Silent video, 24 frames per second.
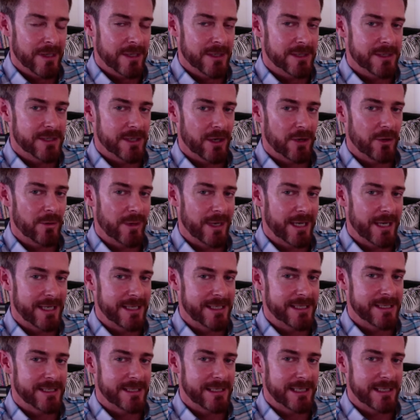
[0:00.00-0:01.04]
So
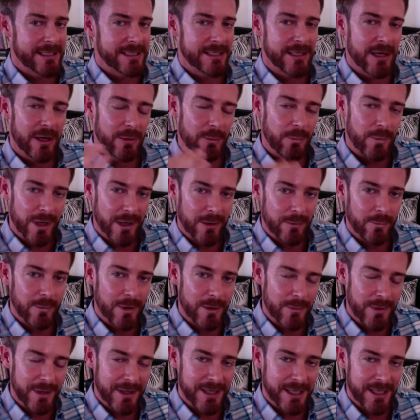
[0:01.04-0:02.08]
it's
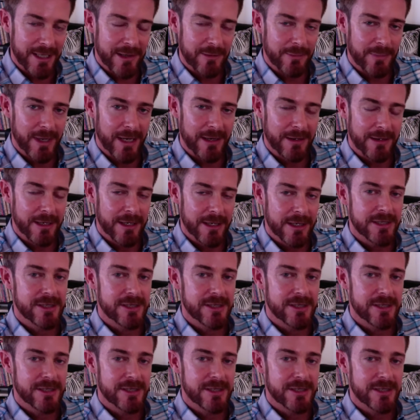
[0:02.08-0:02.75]
when we think about